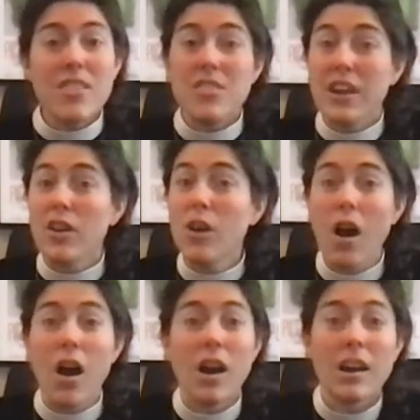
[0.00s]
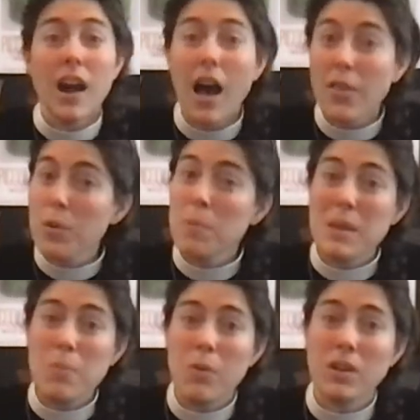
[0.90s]
There are other
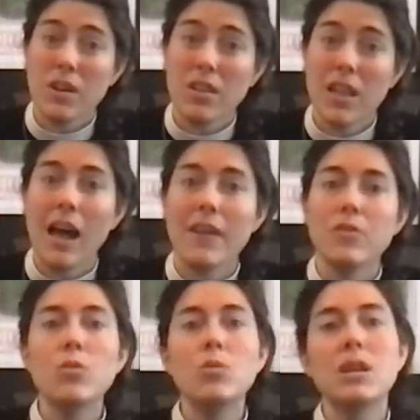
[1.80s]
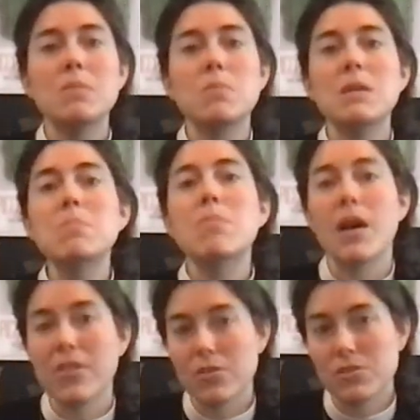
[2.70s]
people in our lives who can be
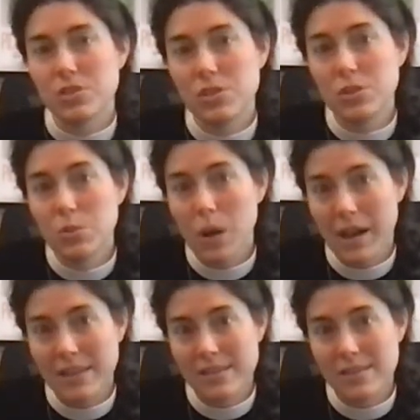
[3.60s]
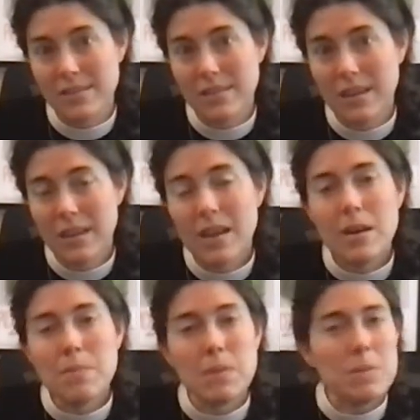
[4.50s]
mothers to us.
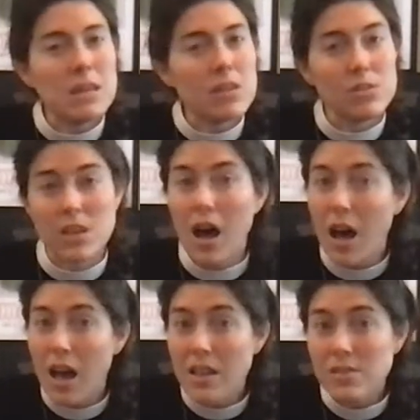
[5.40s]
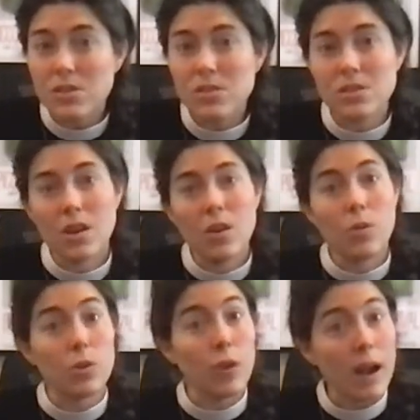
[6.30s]
Maybe there's aunts
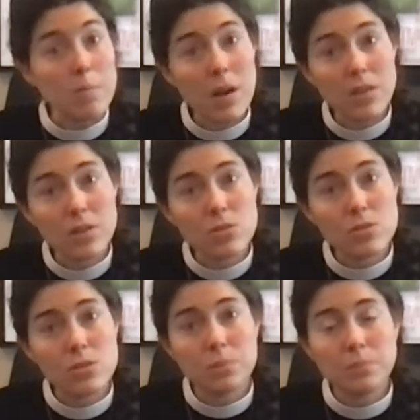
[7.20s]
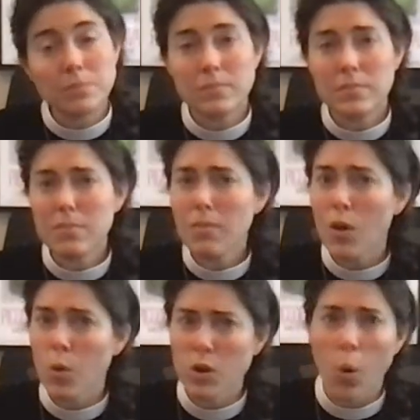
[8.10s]
or grandmothers
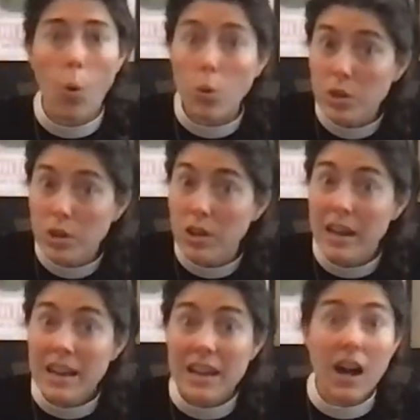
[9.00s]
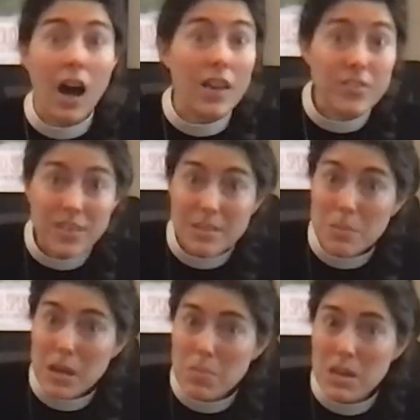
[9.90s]
or an older cousin,
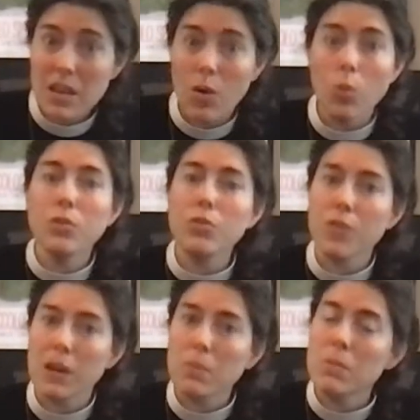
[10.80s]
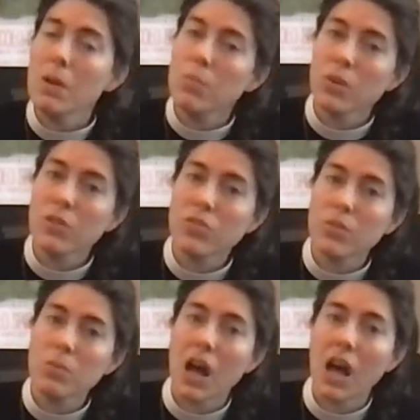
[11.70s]
maybe older family member of
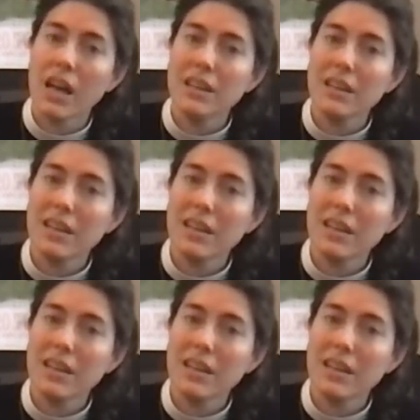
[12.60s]
some kind.